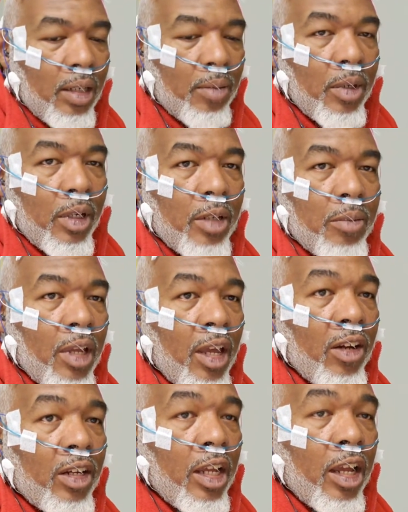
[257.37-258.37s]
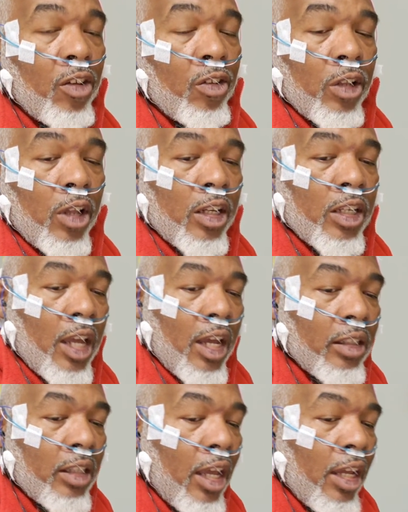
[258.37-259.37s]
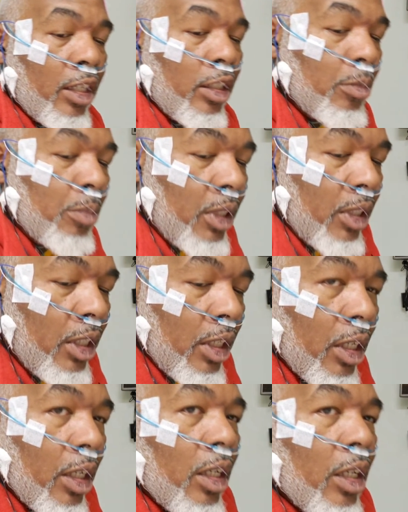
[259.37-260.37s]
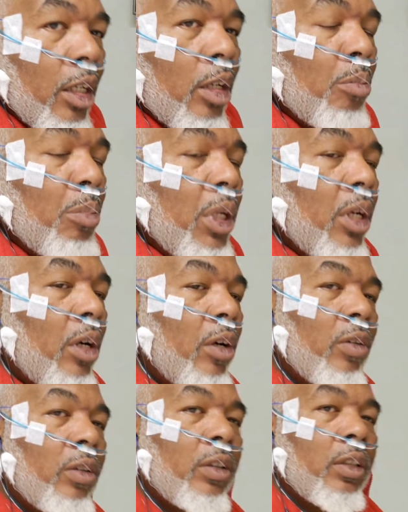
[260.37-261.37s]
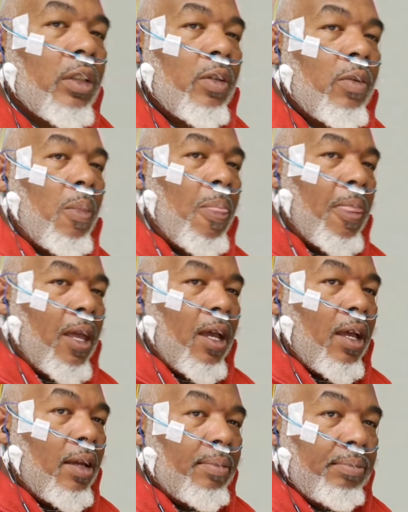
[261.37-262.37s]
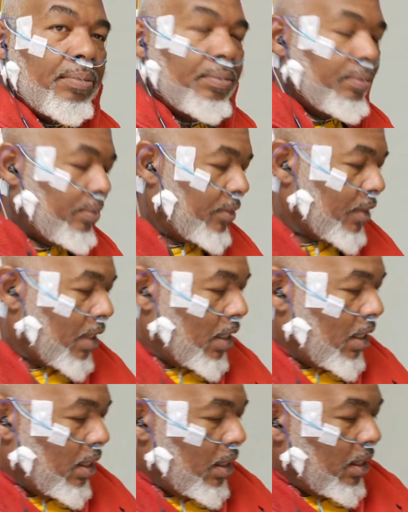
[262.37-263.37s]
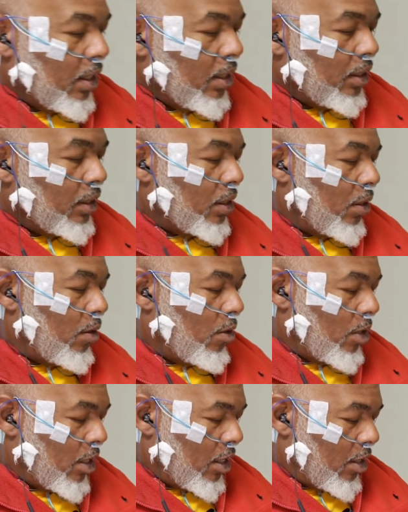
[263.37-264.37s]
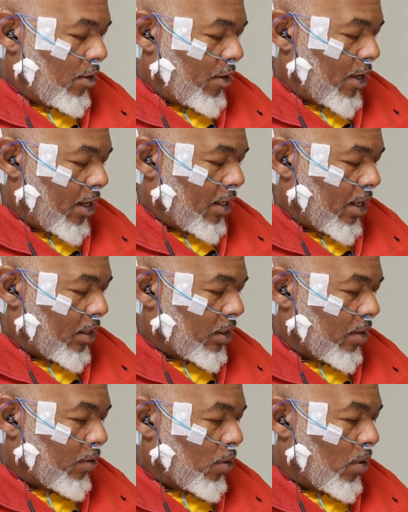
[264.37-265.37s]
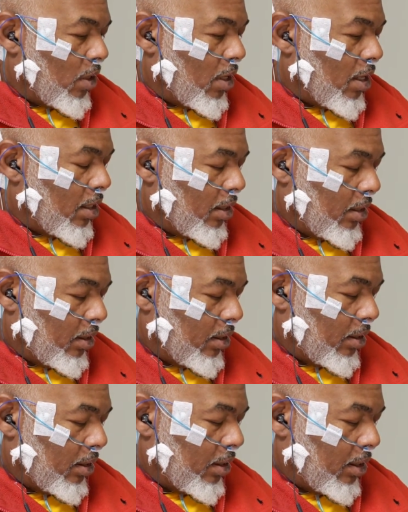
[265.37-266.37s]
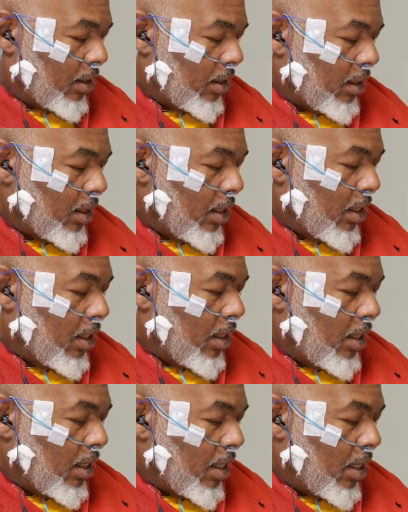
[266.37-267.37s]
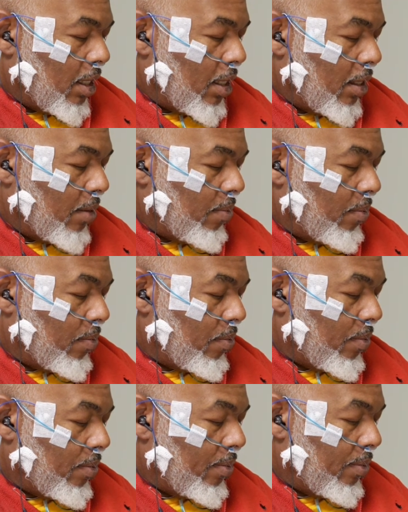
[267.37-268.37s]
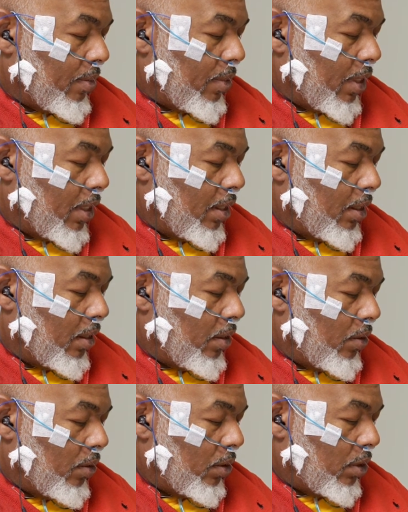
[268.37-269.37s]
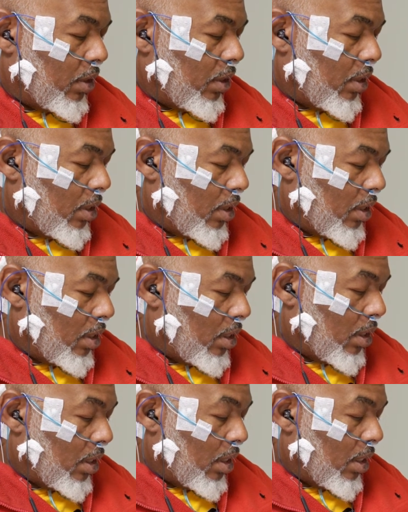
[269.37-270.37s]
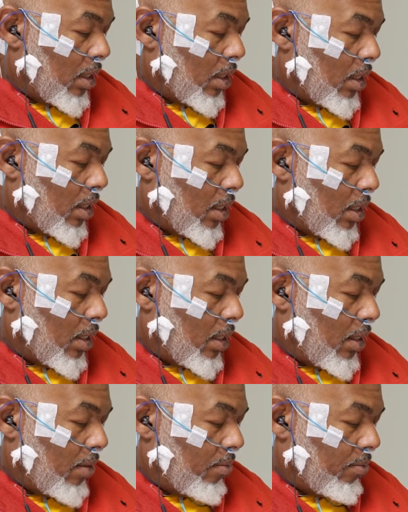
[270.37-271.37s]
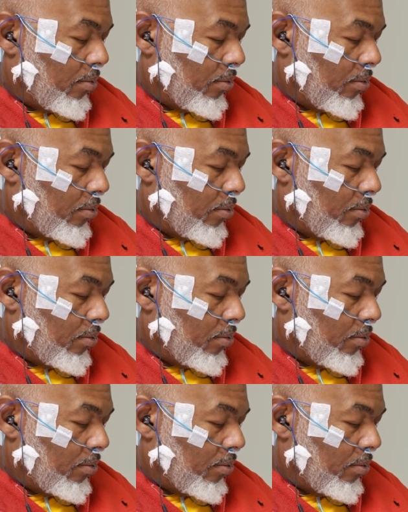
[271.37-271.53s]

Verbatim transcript: one of them gout attack, attack things be, be a hurting. Um, so uh, we got a lot of stuff going on uh, in the news. Um,